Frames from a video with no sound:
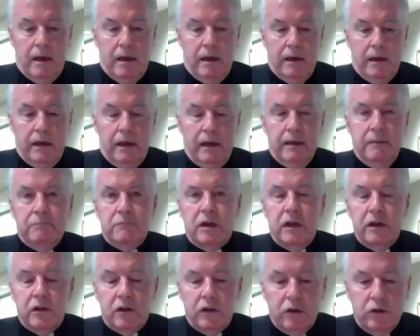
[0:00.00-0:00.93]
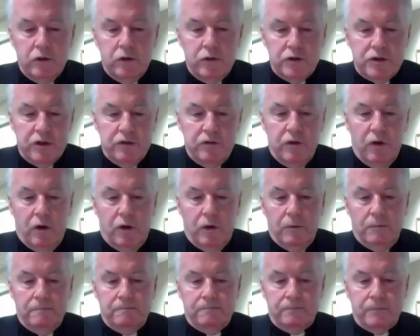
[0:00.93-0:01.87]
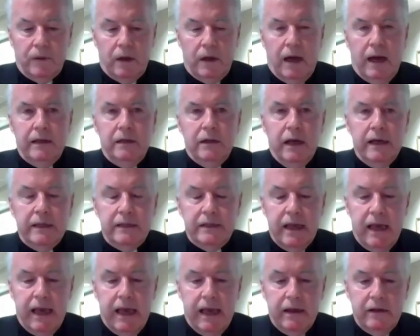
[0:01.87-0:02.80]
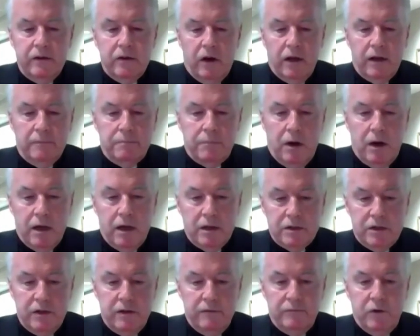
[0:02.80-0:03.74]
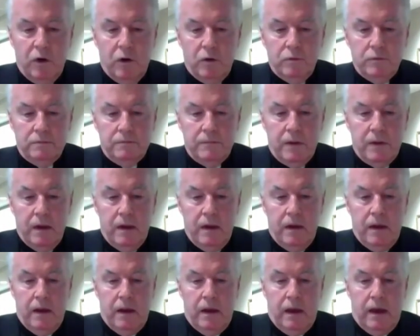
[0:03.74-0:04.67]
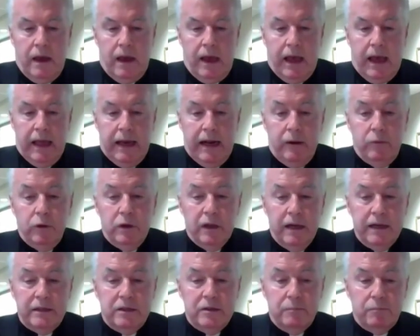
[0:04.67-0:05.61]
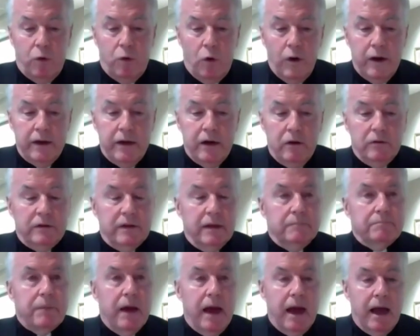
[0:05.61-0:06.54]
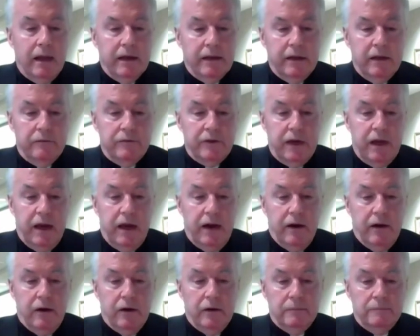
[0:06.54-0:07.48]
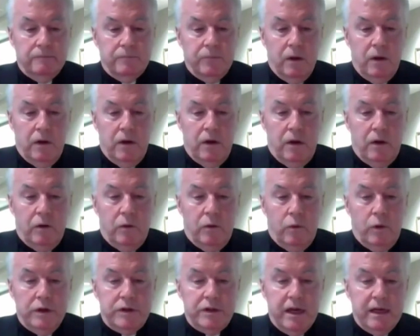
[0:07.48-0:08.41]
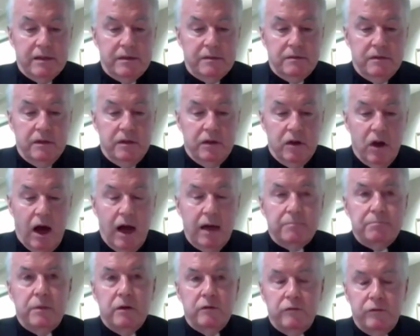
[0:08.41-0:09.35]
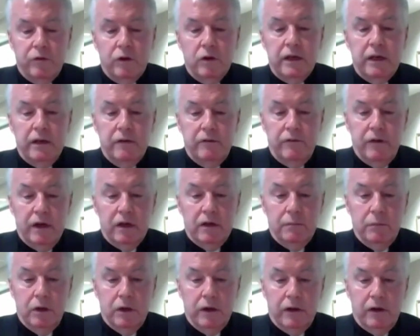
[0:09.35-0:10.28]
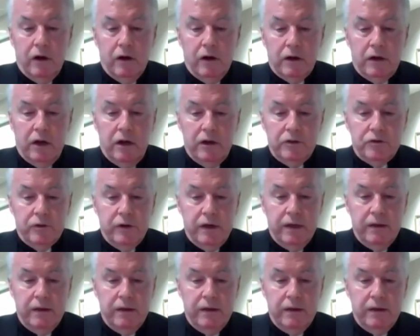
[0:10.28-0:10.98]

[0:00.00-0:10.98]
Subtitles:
In conclusion, though, I'd like to end on a positive note. And I would like to point out that palliative care, which has not been fully available in our country,